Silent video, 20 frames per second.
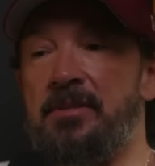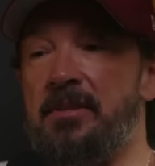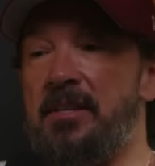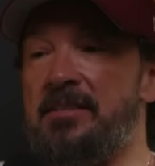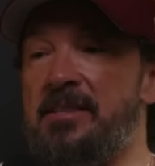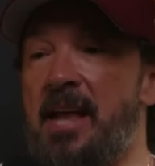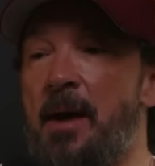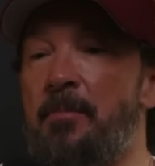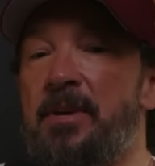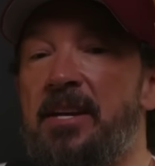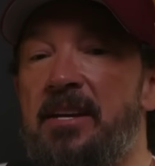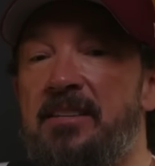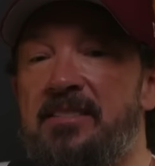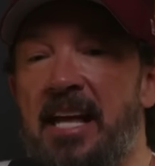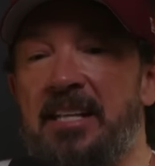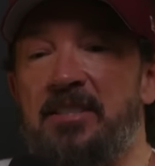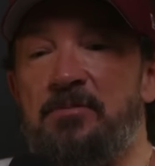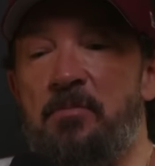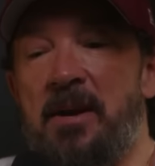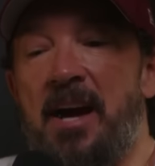It's not because
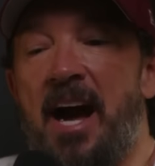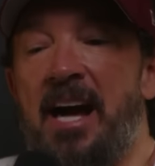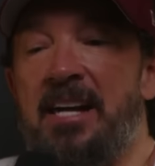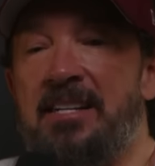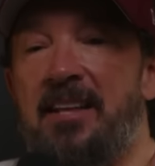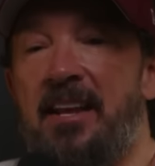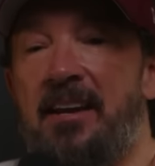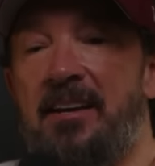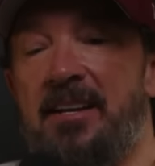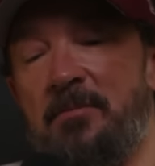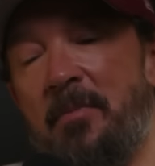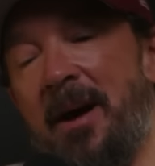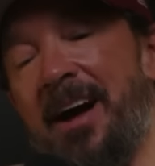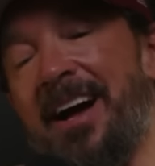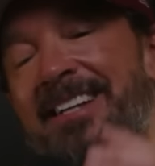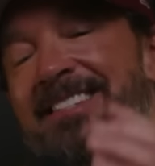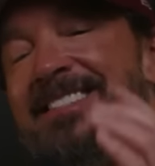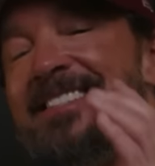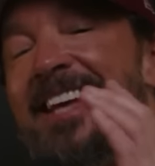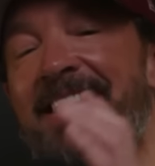that's my identity. My
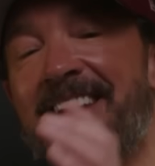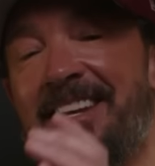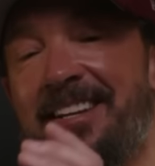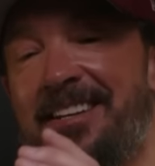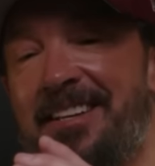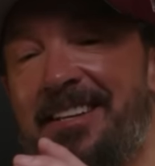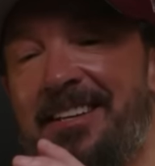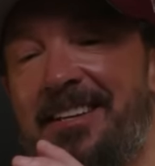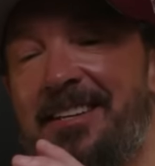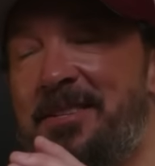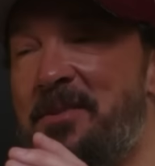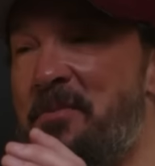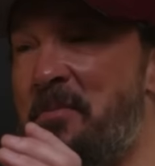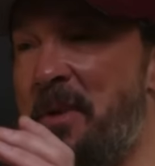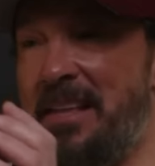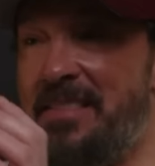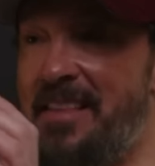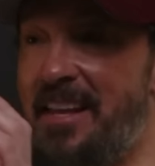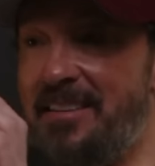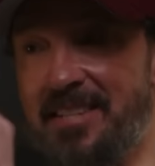identity is a
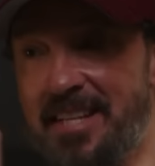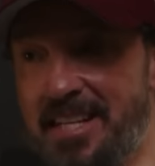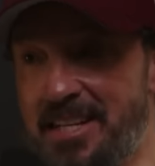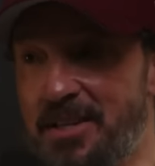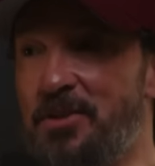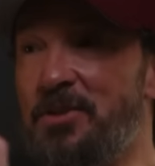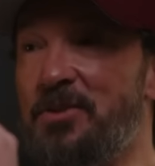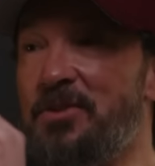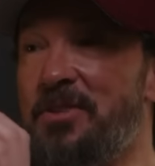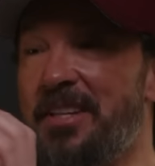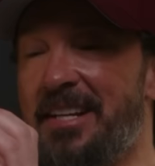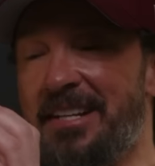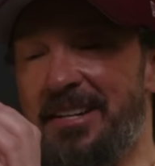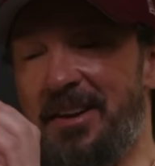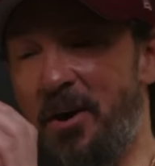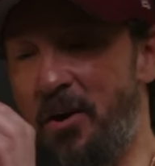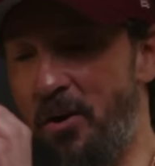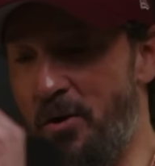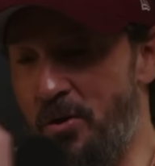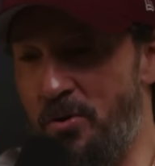man that's healed and
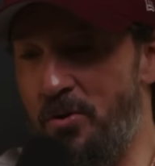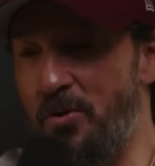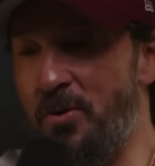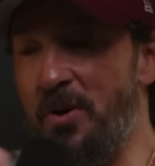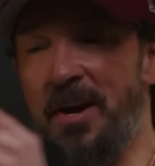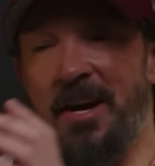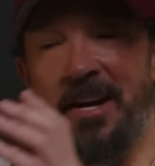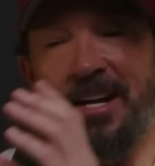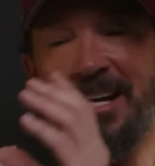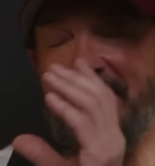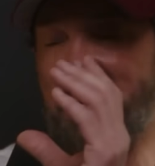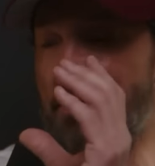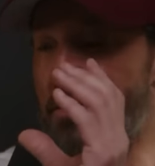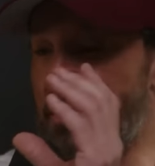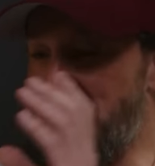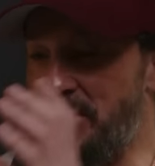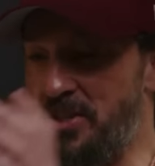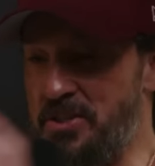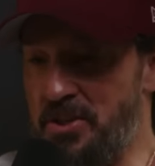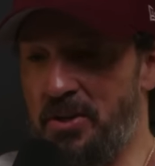whole and
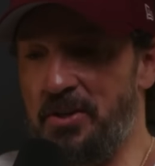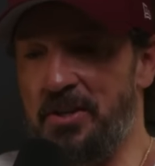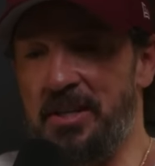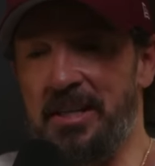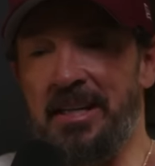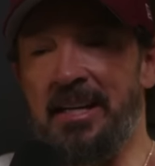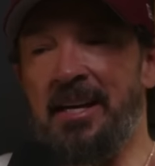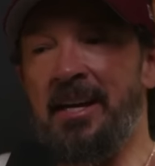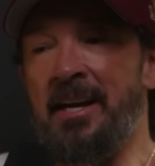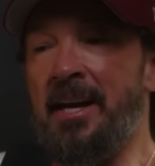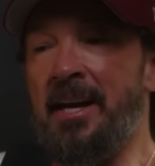on a journey.